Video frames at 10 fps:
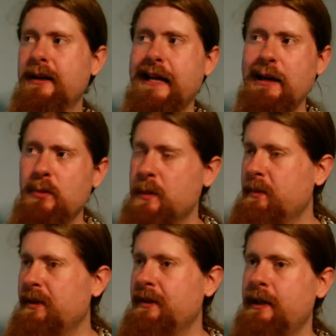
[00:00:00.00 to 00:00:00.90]
Can't
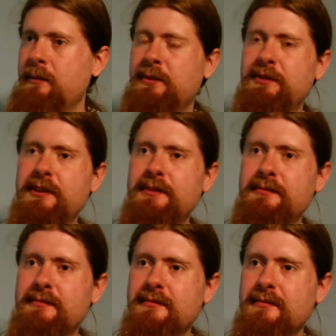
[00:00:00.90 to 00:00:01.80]
remember the name of it.
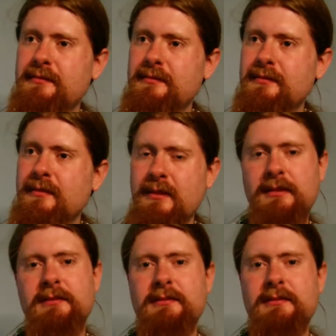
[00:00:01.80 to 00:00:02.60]
Huh.